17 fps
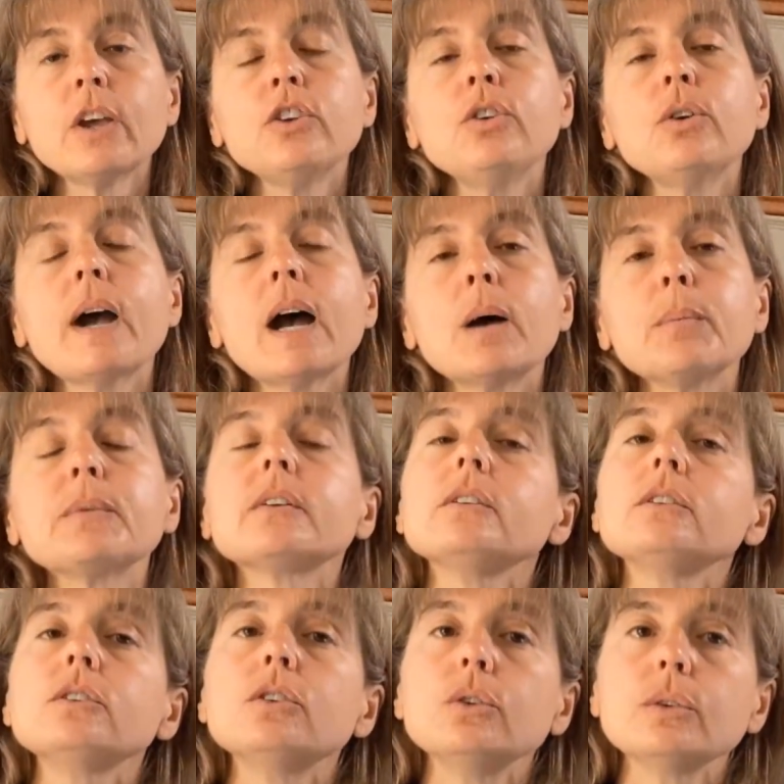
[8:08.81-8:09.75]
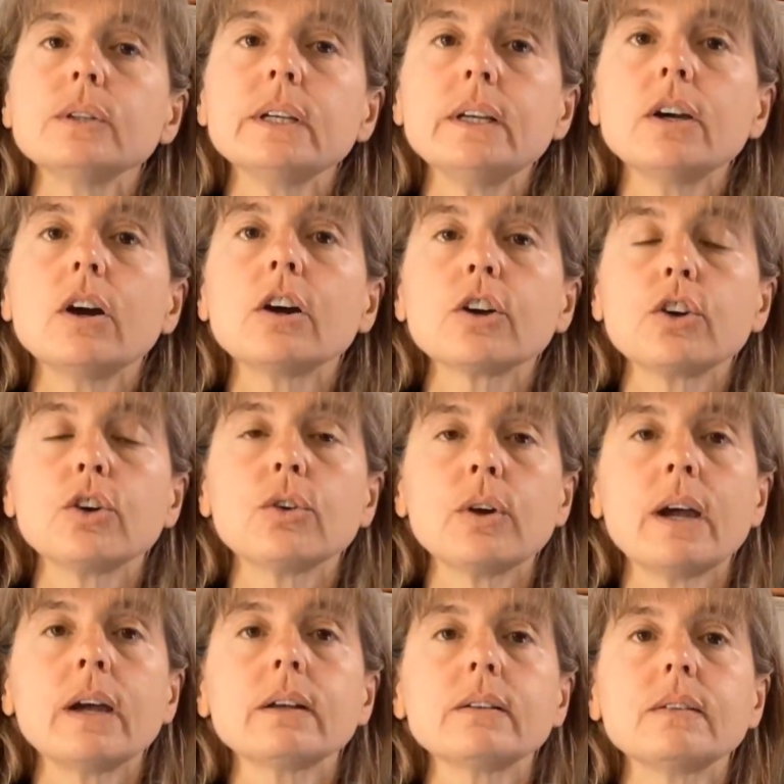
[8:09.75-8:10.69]
You absolutely are
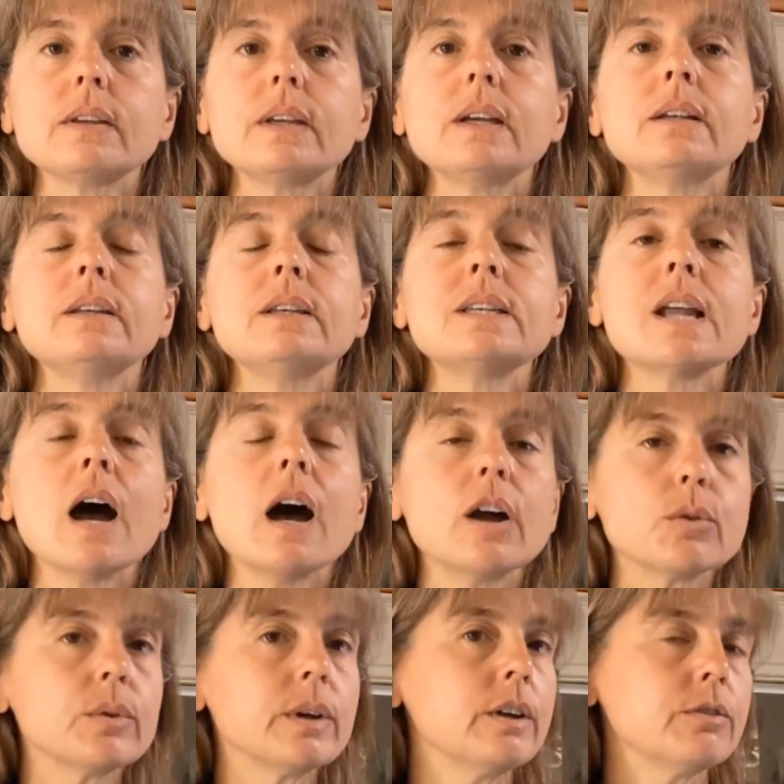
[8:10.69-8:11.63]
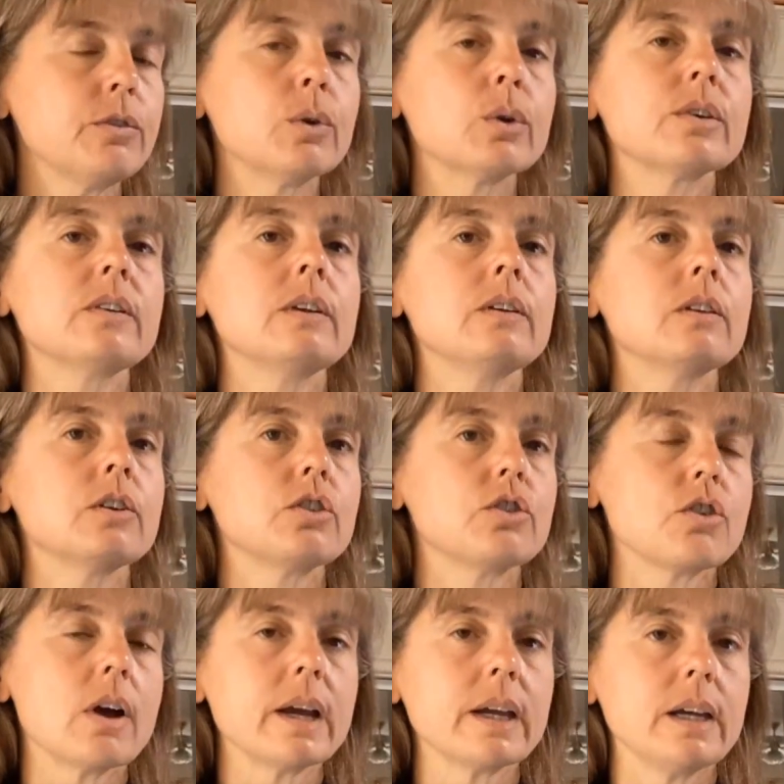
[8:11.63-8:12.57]
correct in not reinforcing the
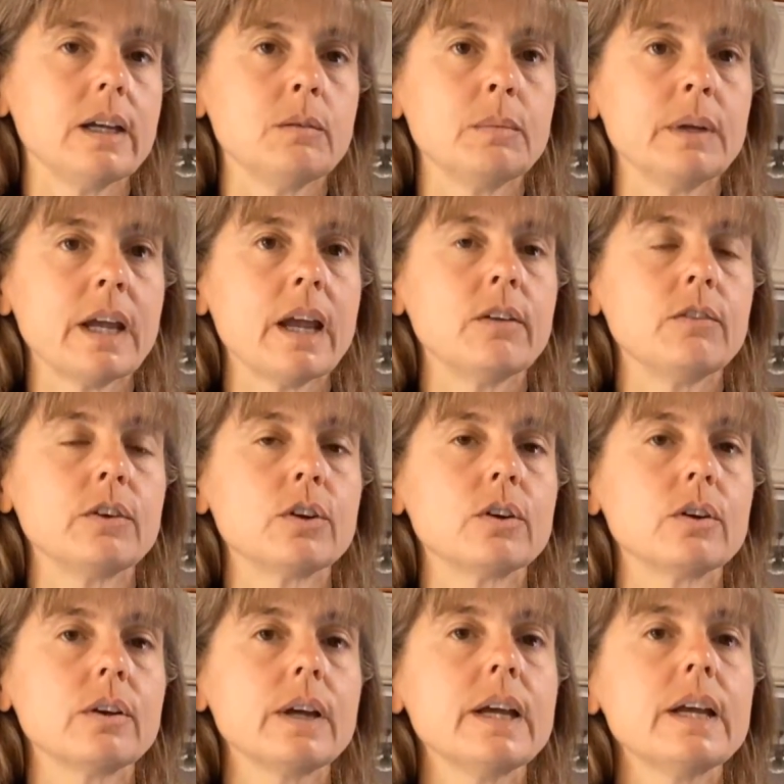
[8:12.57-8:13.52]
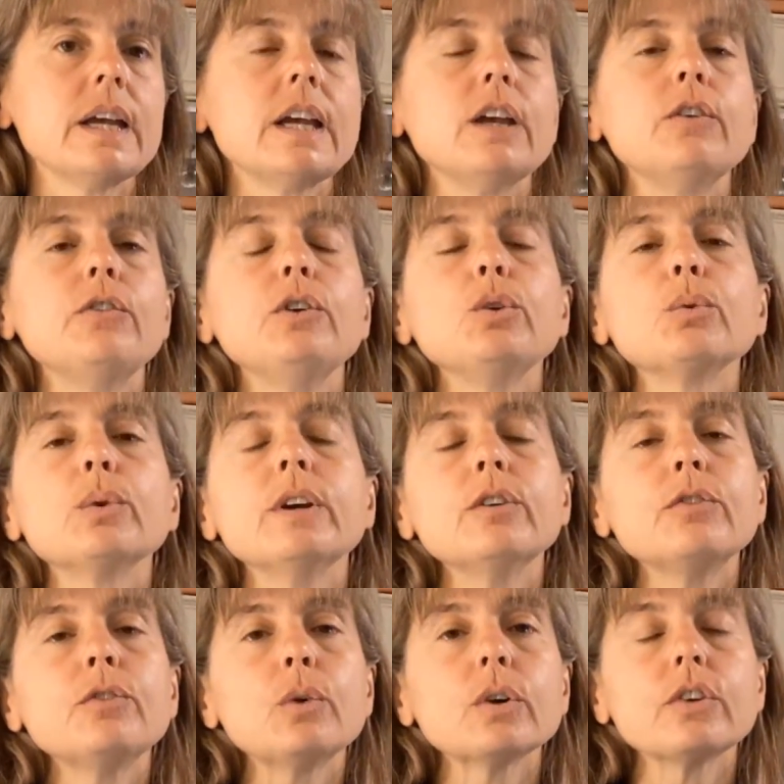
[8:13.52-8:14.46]
striking behavior. If you
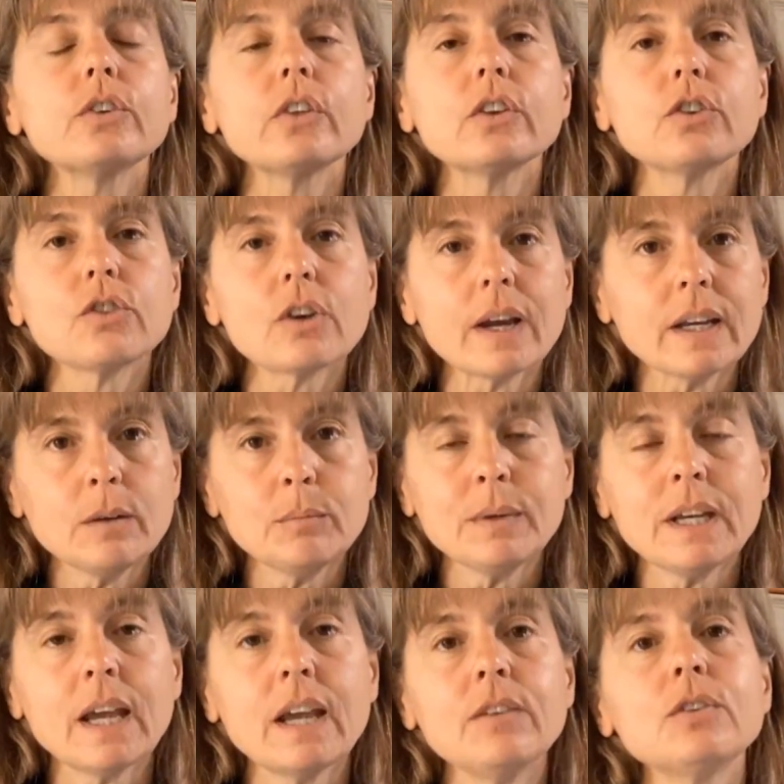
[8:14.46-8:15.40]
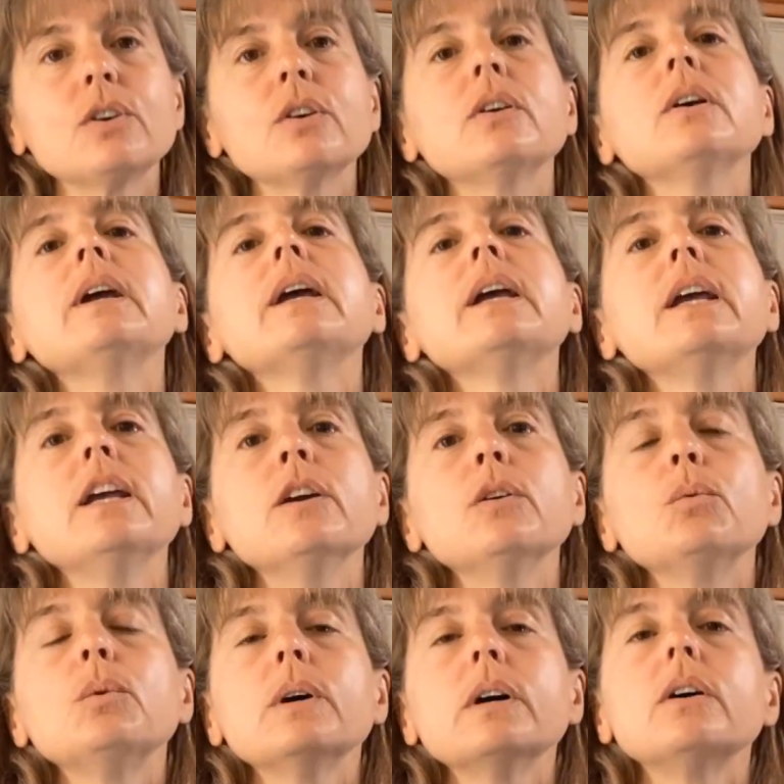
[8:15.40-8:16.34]
reinforce the striking behavior,
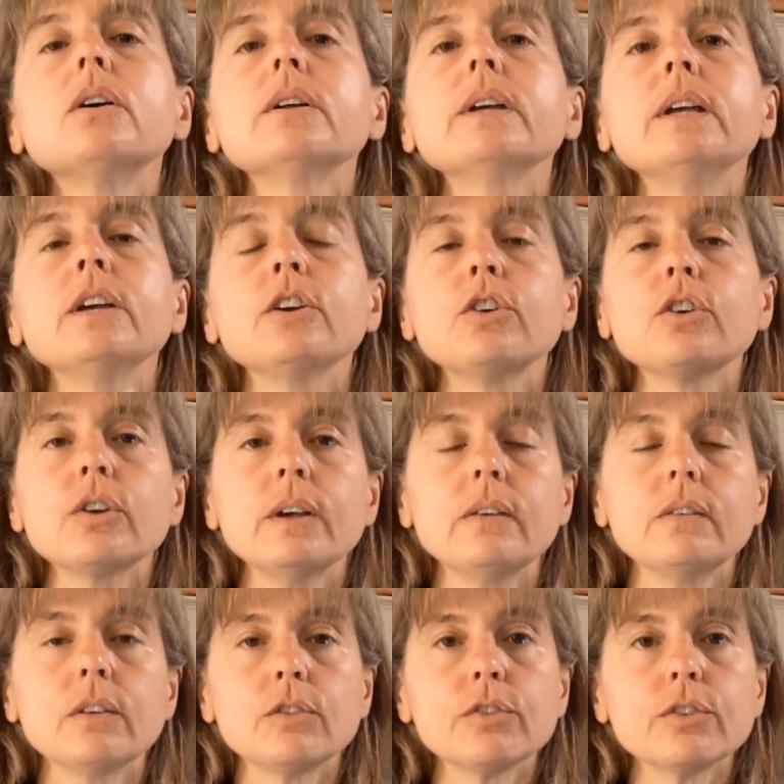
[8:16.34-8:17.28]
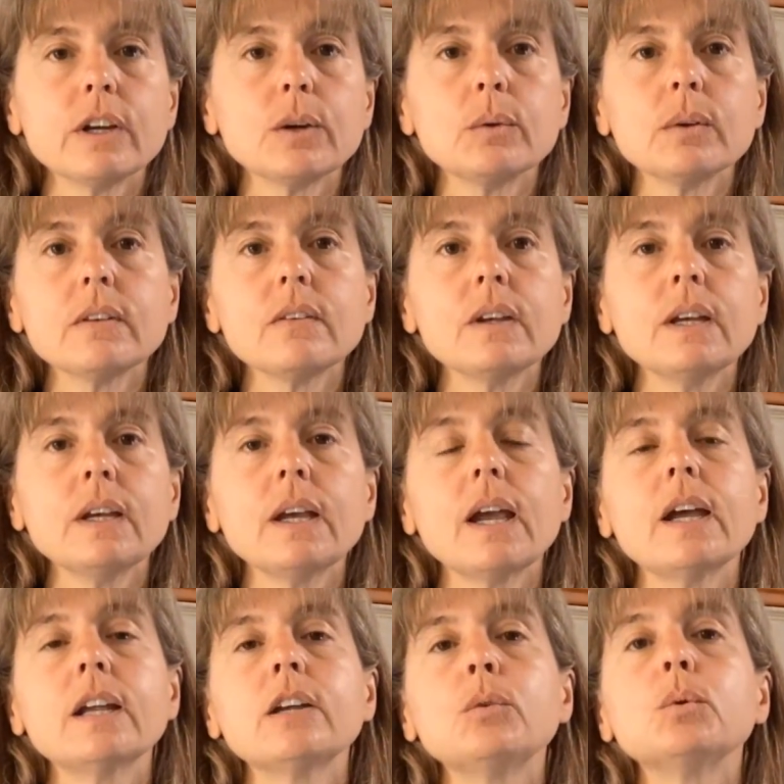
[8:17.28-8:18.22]
it will increase in frequency
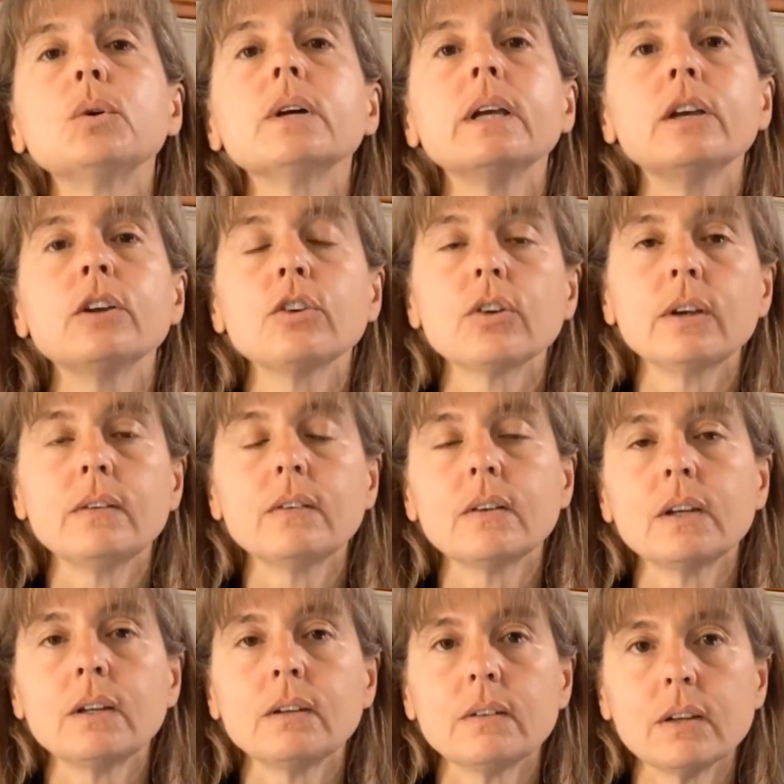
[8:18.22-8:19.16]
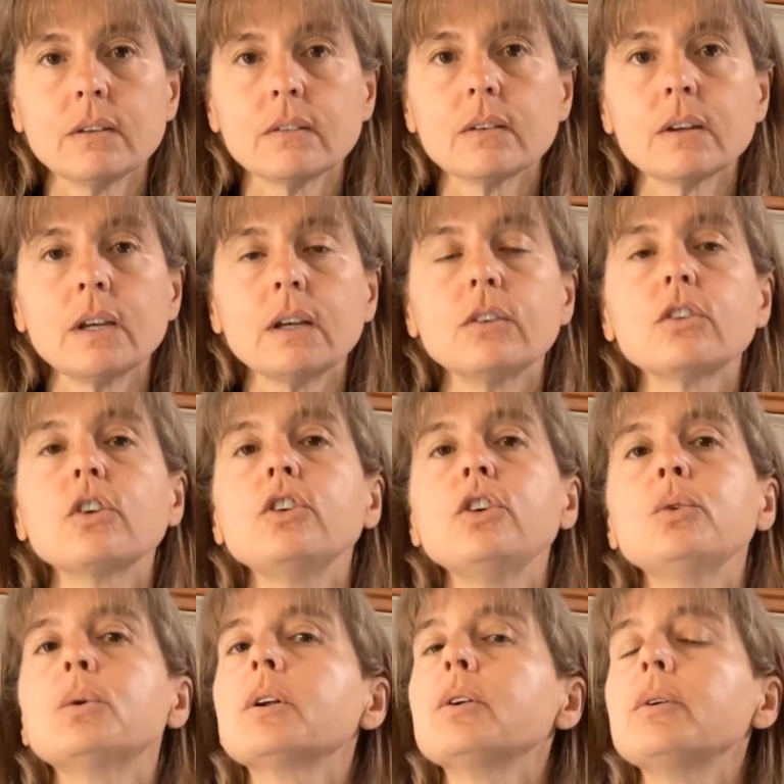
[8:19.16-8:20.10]
and it will increase in intensity. So
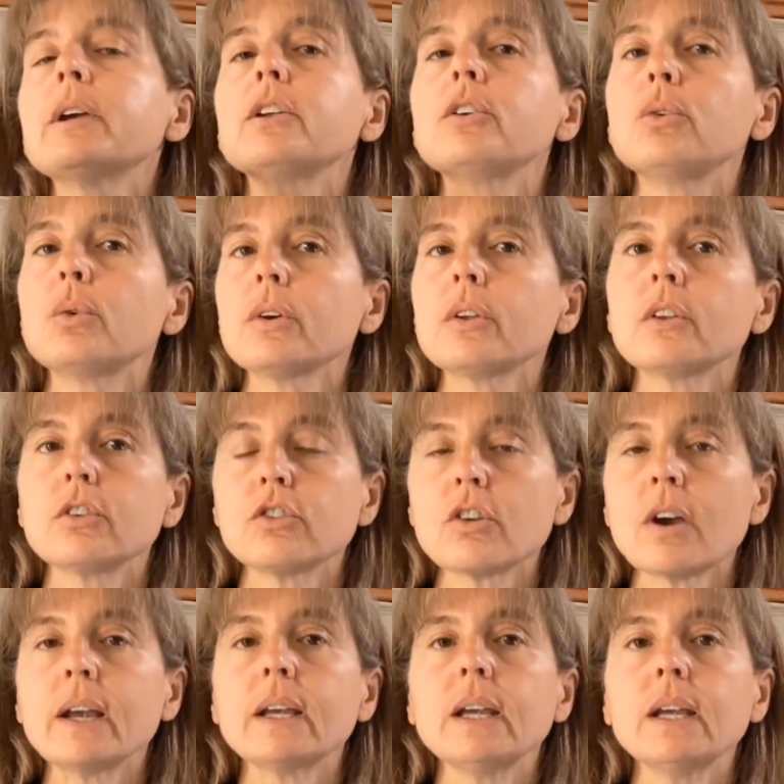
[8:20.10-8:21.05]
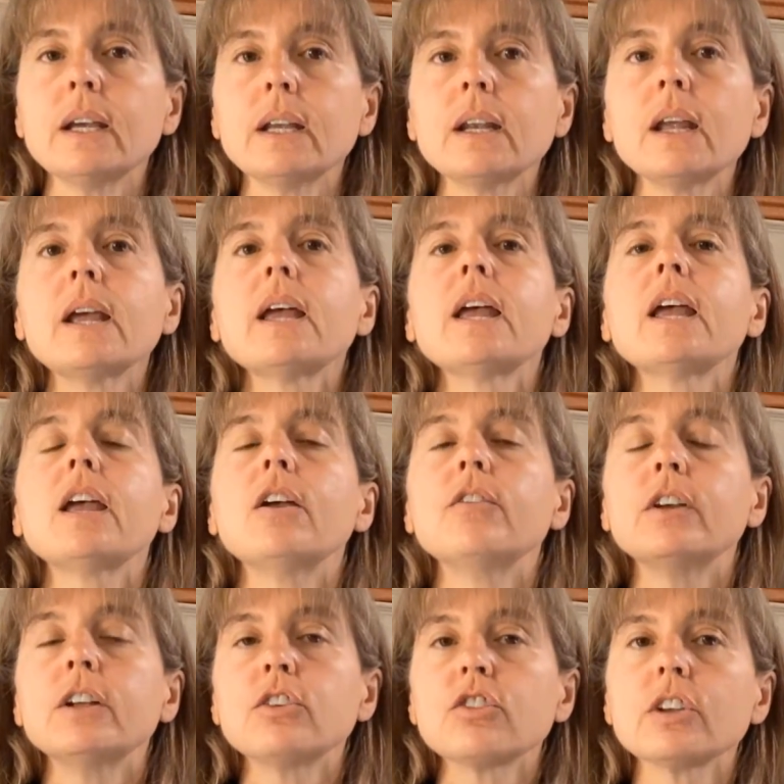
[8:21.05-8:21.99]
you want to ignore the striking.
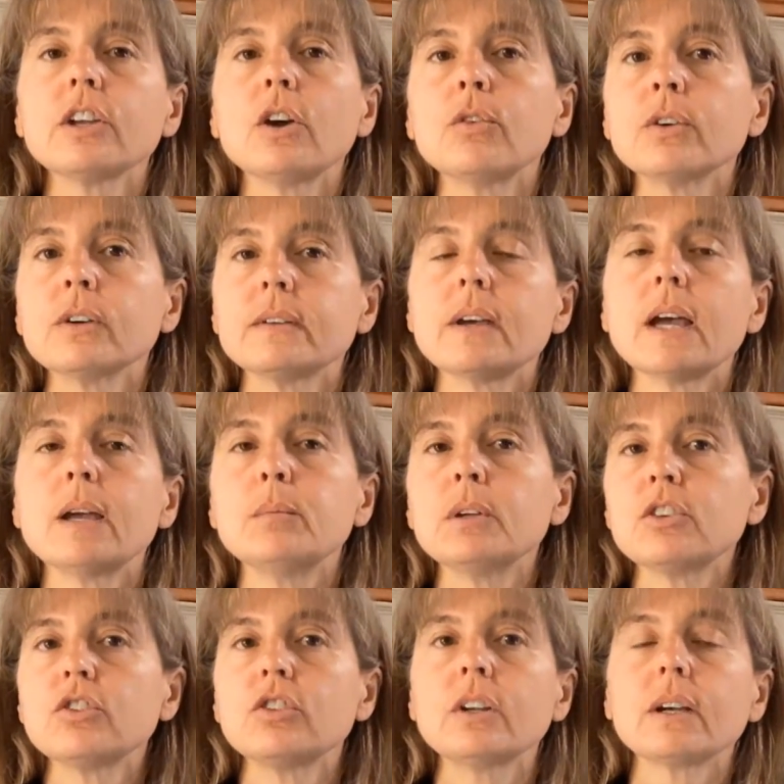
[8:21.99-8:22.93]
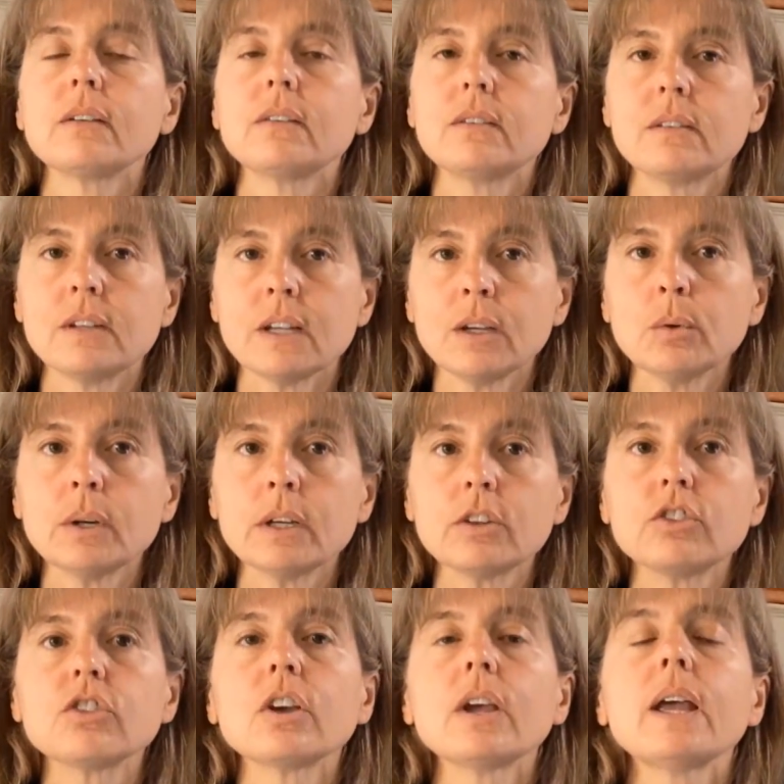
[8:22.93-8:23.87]
Eventually, over time, it should
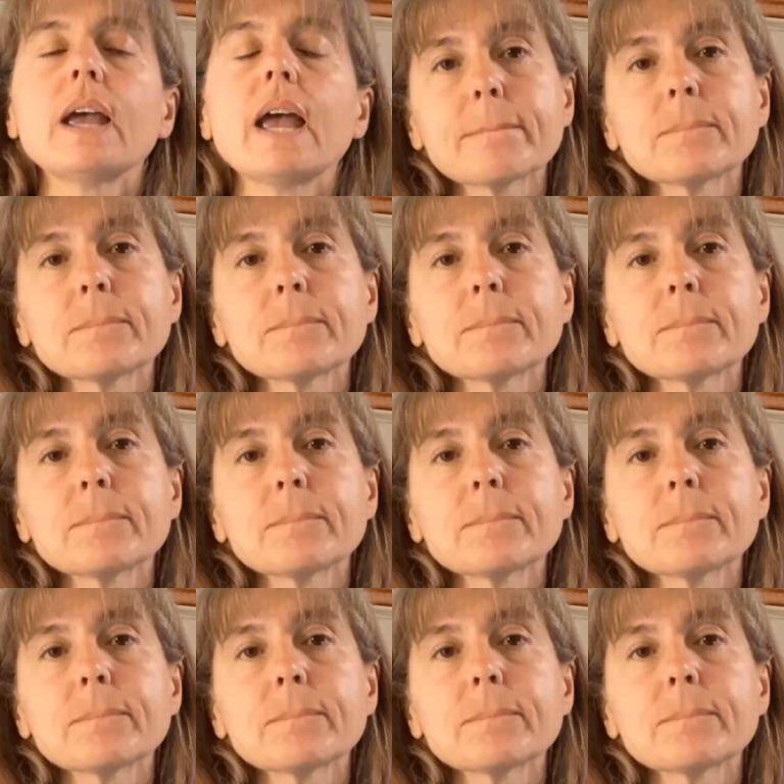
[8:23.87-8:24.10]
extinguish.